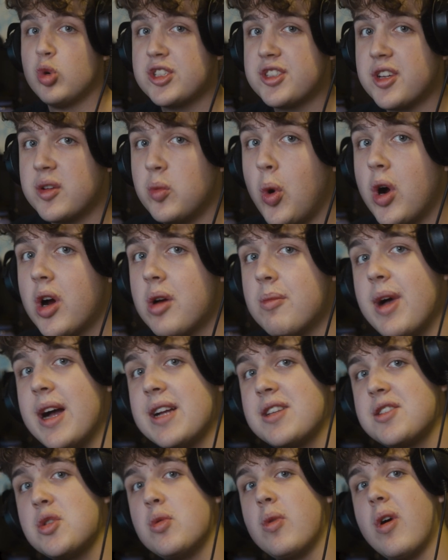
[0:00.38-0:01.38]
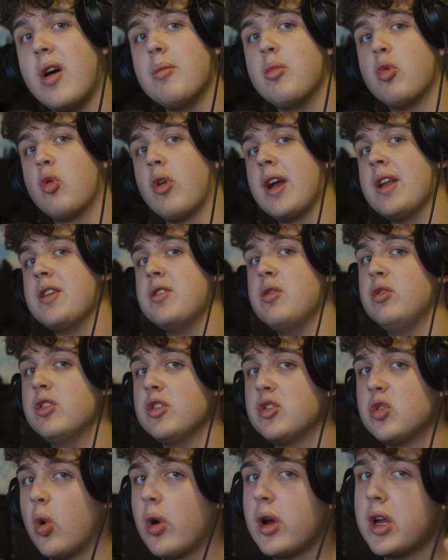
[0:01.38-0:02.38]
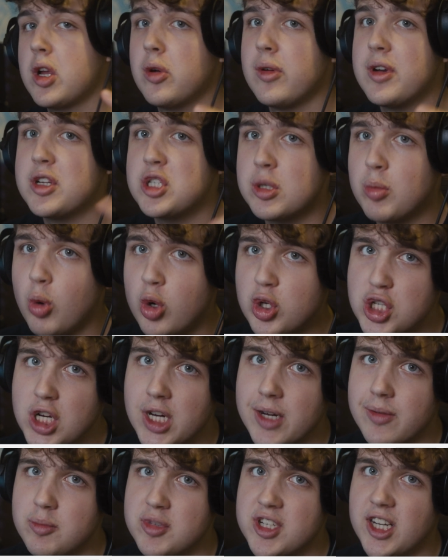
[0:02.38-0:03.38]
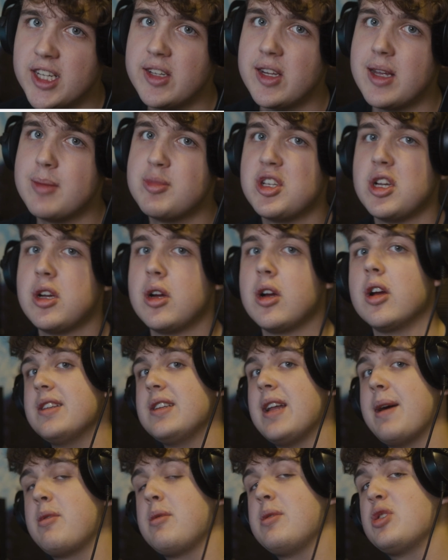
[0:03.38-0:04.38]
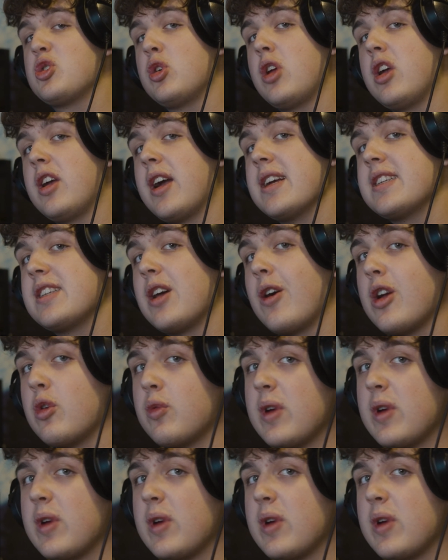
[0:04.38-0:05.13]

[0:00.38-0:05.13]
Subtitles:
what is good? Welcome back to a brand new tutorial. It's your boy Jacob from Tiny Tapes here. Today I'm going to be showing you guys how I